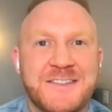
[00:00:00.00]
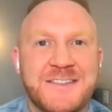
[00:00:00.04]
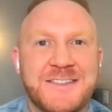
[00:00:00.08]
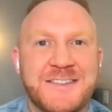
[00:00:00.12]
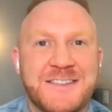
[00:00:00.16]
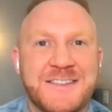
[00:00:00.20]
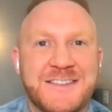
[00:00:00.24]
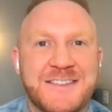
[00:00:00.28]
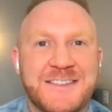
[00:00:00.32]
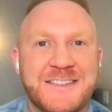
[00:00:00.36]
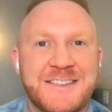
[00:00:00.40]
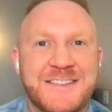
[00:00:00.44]

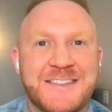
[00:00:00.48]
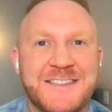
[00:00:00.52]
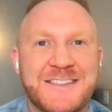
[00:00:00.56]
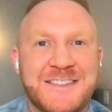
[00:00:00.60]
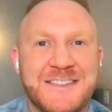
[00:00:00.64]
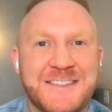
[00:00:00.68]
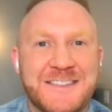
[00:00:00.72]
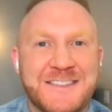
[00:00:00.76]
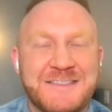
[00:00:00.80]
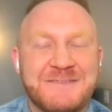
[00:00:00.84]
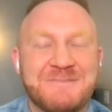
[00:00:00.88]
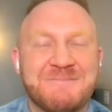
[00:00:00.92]

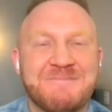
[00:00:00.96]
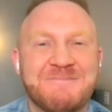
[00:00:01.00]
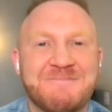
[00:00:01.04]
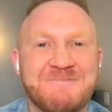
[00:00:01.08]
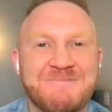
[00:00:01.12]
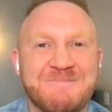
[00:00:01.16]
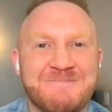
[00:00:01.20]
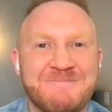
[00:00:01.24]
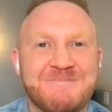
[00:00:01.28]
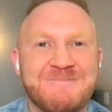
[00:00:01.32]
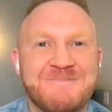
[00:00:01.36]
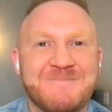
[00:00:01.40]

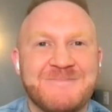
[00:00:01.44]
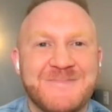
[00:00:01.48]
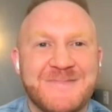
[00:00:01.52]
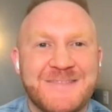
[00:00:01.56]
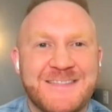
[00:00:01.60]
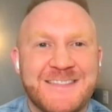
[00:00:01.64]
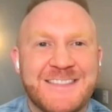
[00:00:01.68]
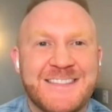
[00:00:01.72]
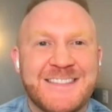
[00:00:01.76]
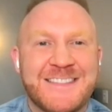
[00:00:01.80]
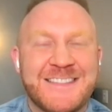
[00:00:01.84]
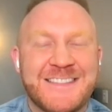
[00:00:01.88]

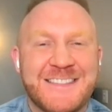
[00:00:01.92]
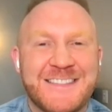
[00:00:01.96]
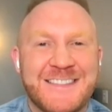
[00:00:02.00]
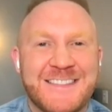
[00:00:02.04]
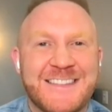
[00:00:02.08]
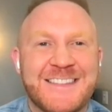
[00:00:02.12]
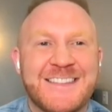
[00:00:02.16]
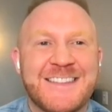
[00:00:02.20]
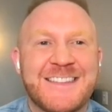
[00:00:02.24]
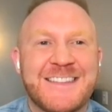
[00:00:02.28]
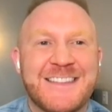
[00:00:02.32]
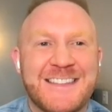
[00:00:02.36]

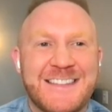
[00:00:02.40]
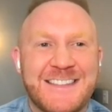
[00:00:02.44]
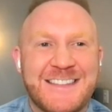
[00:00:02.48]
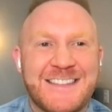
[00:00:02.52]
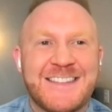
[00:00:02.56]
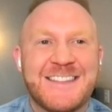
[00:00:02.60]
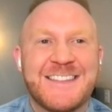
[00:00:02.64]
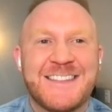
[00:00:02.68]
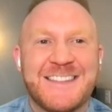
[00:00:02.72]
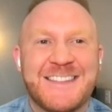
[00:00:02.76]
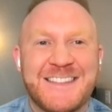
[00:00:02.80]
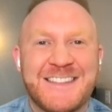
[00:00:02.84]

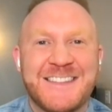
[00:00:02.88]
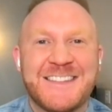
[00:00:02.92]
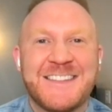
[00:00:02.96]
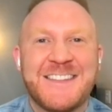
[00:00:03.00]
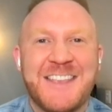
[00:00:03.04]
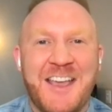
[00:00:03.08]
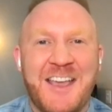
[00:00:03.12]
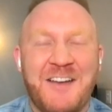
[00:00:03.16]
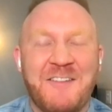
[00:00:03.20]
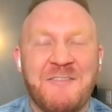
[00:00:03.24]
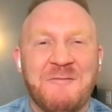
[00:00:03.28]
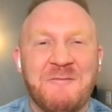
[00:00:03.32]

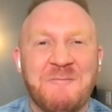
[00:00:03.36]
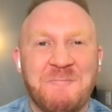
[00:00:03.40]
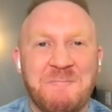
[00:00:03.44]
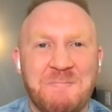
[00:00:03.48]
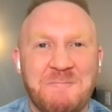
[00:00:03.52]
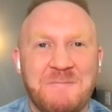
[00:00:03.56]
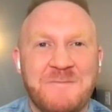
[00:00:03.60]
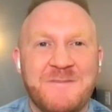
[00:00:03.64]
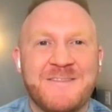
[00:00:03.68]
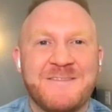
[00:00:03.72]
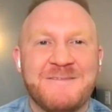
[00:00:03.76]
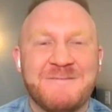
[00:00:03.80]

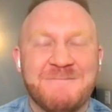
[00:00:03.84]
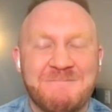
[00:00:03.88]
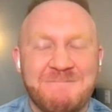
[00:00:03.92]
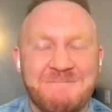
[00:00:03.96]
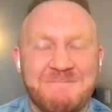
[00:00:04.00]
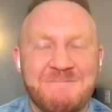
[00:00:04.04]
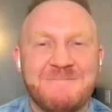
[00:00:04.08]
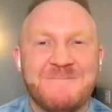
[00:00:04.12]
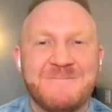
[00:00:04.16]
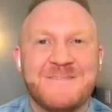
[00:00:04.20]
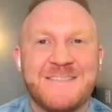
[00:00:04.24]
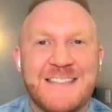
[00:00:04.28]

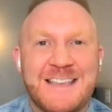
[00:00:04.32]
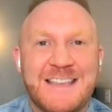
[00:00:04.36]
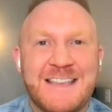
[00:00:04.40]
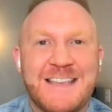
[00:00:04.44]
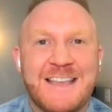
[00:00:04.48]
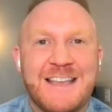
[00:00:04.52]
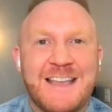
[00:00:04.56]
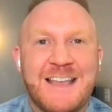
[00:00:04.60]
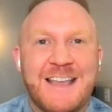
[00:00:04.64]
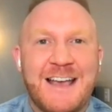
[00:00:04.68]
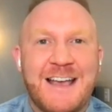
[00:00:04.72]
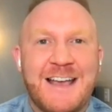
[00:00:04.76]

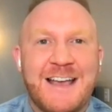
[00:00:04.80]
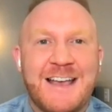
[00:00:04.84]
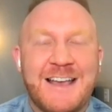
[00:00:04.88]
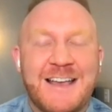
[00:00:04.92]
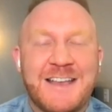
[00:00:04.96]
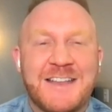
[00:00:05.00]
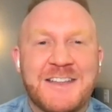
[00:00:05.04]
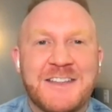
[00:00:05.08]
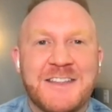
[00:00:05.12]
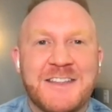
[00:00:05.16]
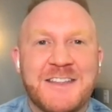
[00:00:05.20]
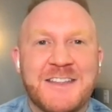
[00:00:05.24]

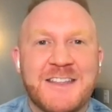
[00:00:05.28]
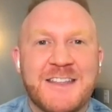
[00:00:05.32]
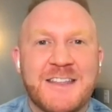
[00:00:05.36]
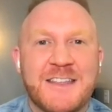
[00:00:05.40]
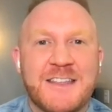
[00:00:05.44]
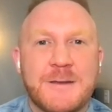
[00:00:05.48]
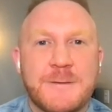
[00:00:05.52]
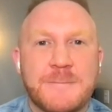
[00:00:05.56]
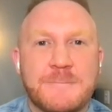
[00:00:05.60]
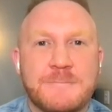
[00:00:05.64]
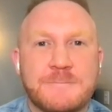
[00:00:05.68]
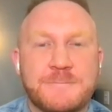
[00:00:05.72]

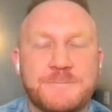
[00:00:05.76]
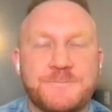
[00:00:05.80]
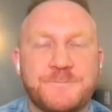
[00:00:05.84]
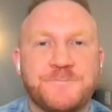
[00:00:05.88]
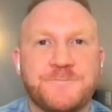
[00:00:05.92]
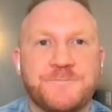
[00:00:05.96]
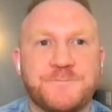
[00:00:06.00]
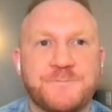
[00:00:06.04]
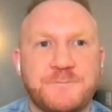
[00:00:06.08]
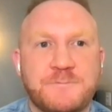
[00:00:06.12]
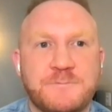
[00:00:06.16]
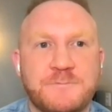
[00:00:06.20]

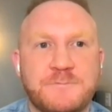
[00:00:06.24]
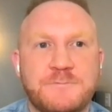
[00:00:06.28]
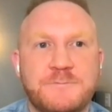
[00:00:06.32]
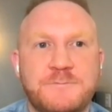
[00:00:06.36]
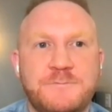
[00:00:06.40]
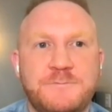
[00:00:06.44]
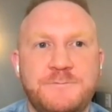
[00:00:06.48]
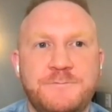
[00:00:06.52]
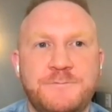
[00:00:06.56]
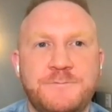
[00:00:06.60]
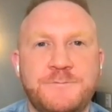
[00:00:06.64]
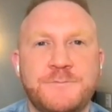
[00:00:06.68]

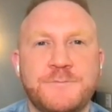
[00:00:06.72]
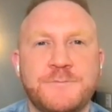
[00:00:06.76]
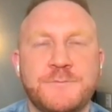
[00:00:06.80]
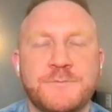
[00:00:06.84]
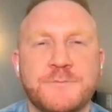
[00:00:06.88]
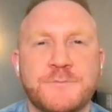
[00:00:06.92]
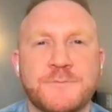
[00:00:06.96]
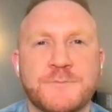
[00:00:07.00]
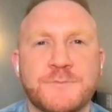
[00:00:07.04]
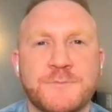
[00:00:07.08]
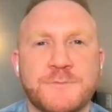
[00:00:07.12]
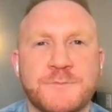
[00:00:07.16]

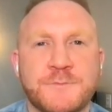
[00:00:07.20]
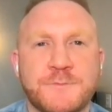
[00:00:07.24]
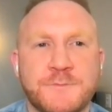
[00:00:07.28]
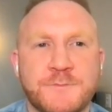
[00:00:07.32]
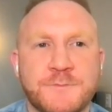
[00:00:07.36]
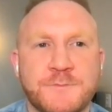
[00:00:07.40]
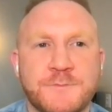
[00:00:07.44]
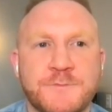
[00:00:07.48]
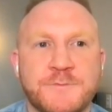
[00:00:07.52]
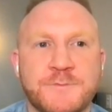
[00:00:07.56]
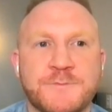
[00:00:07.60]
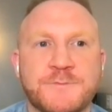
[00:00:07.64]

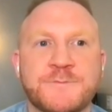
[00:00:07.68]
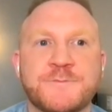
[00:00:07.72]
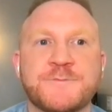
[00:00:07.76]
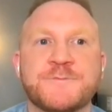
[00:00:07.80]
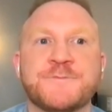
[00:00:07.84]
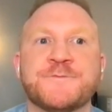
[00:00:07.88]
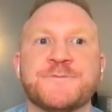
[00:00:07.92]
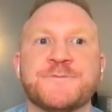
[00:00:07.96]
[no speech]